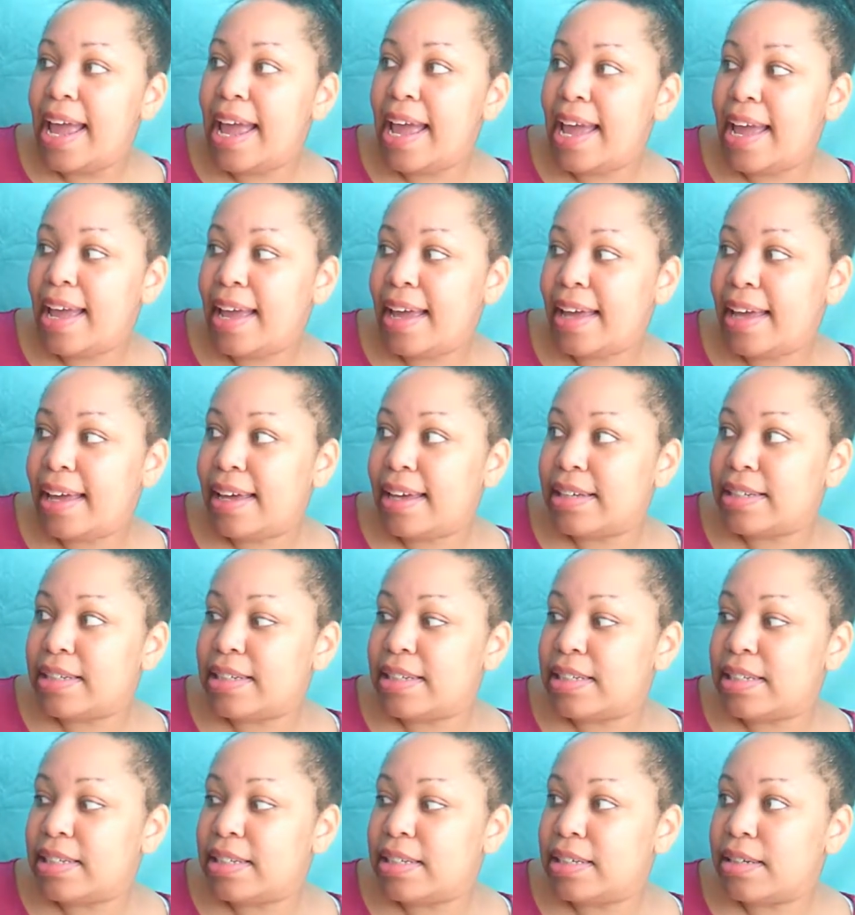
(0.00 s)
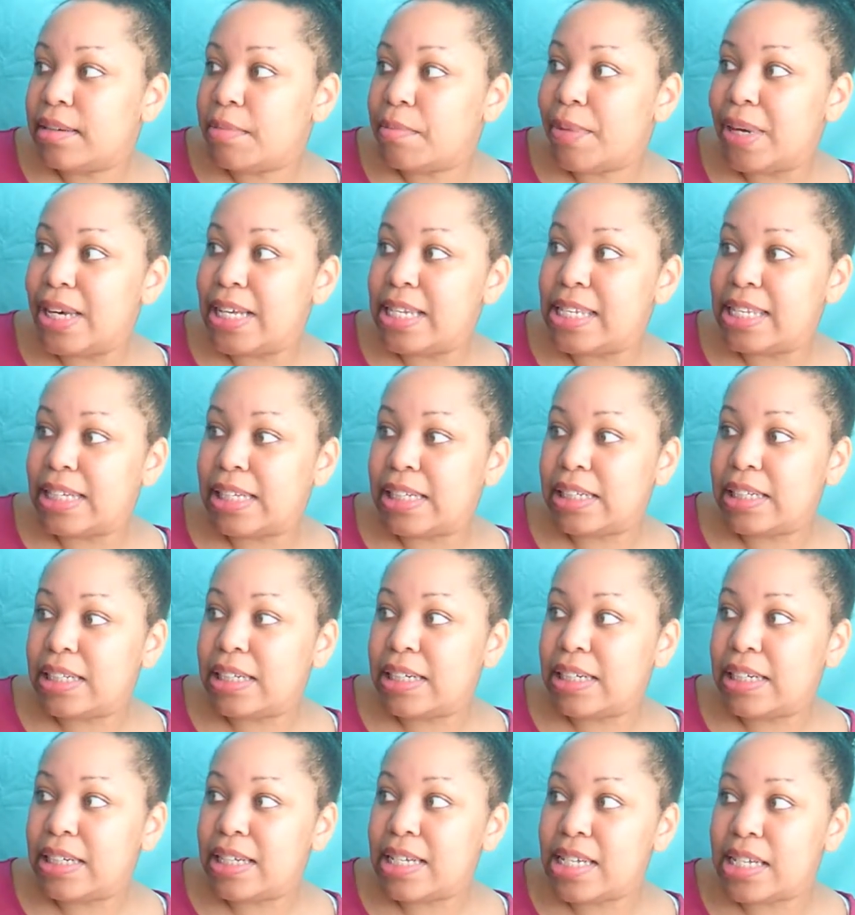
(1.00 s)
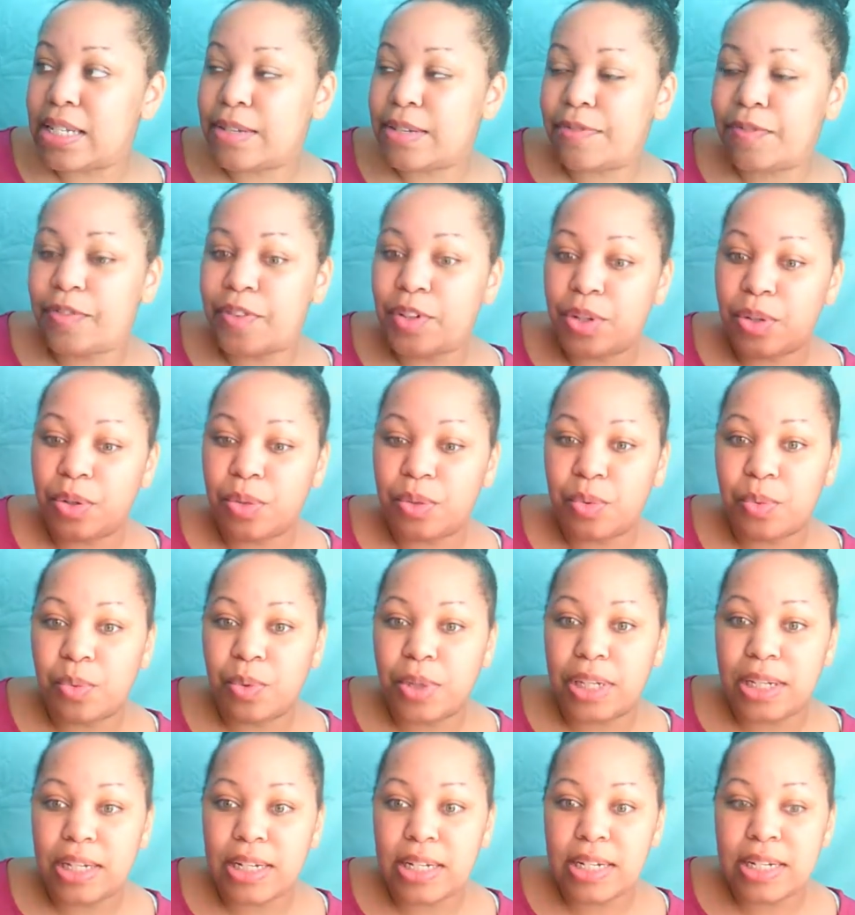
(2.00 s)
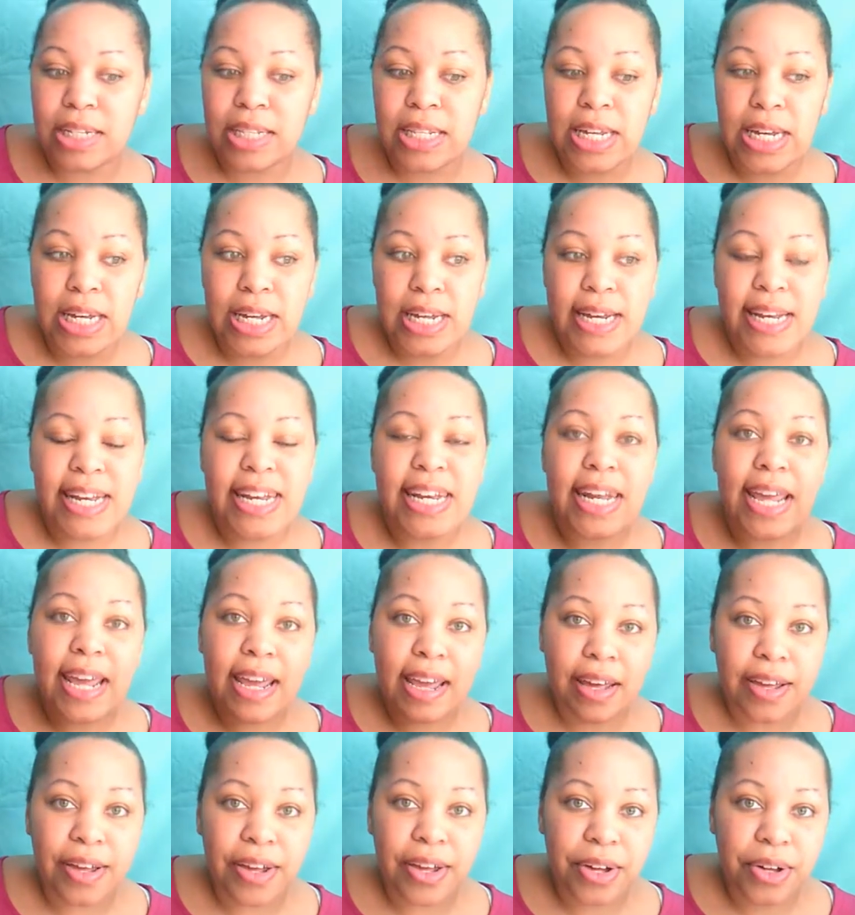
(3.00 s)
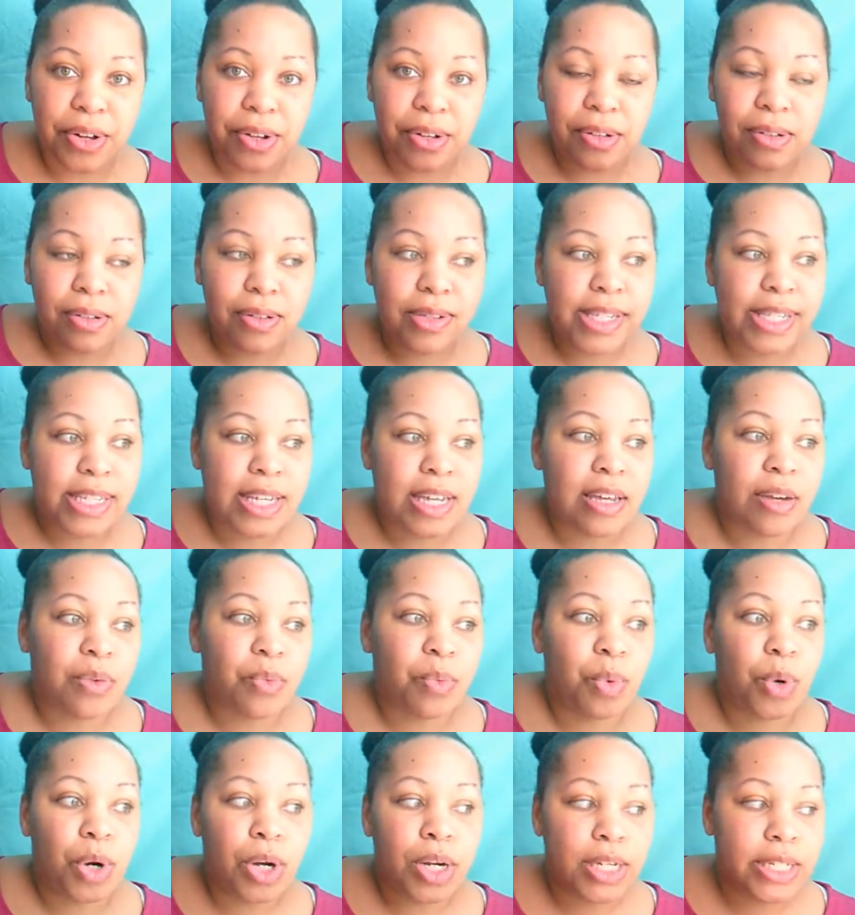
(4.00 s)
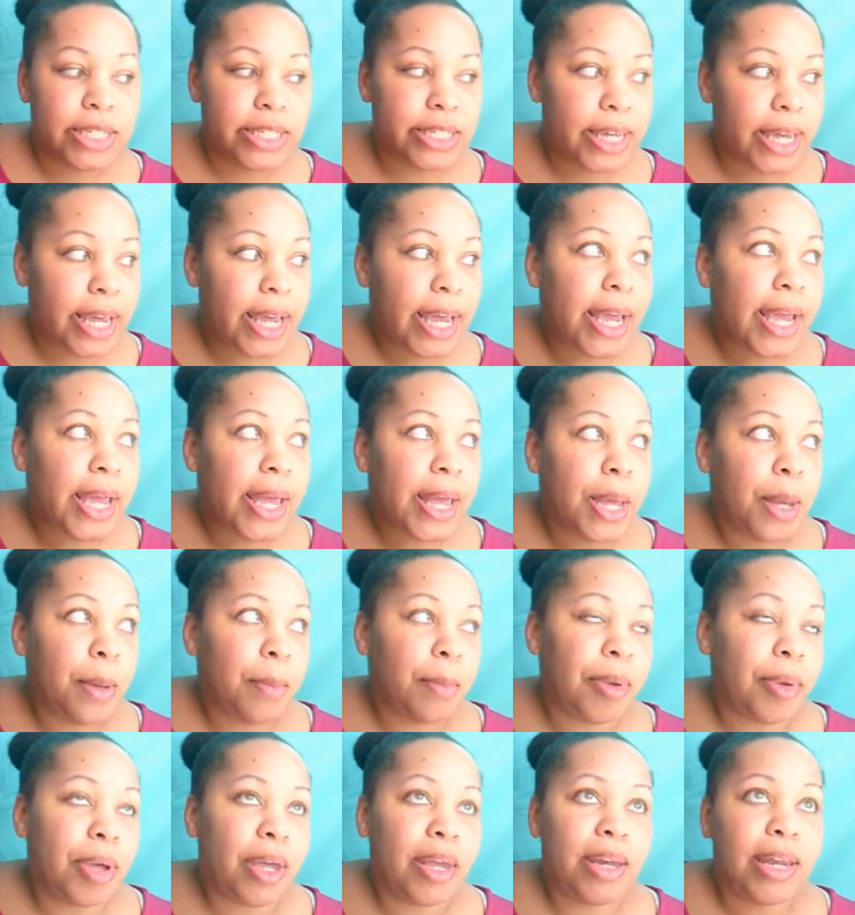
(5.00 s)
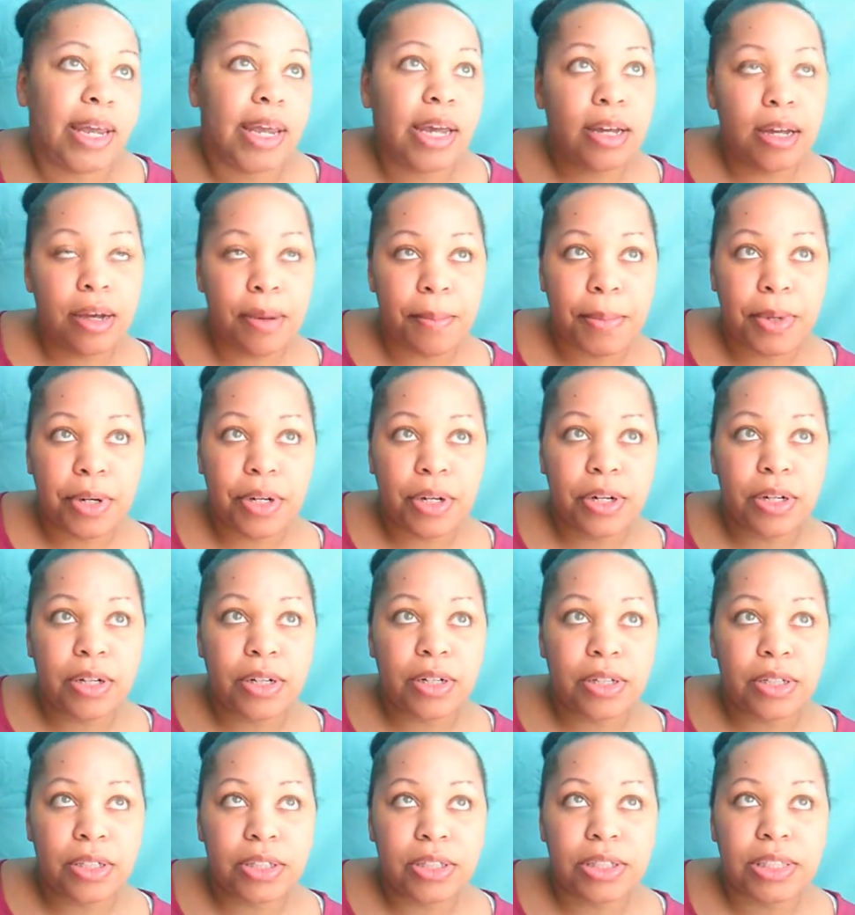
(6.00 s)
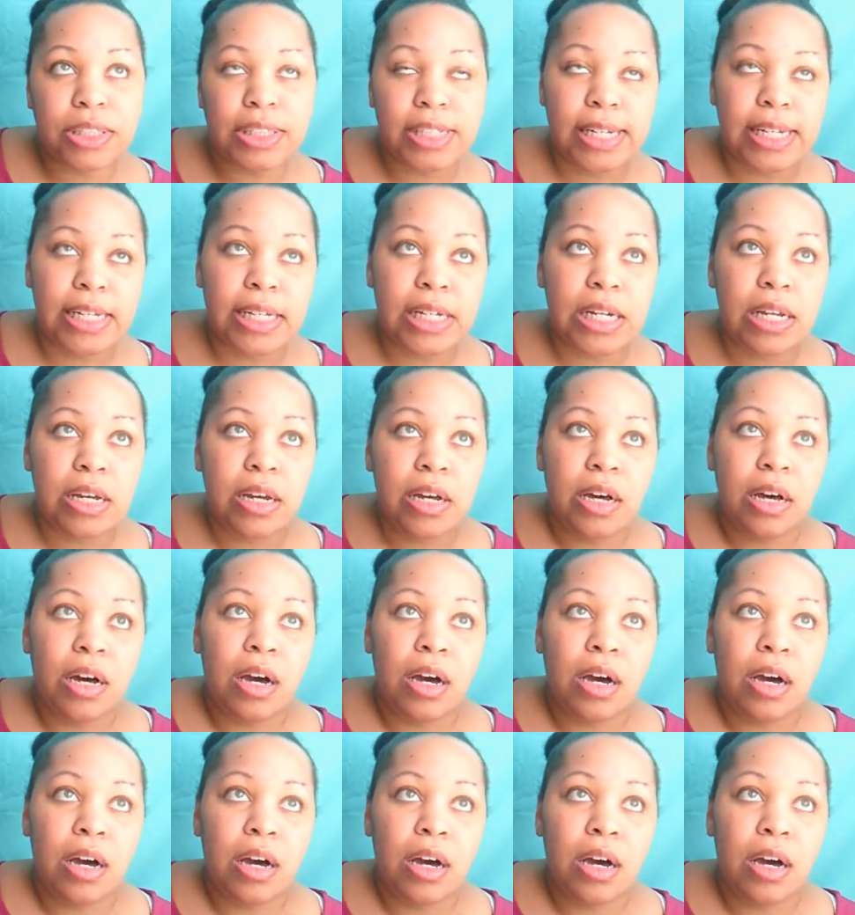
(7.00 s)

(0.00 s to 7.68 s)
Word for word: and basically it's filled with nails and work tape and hammers and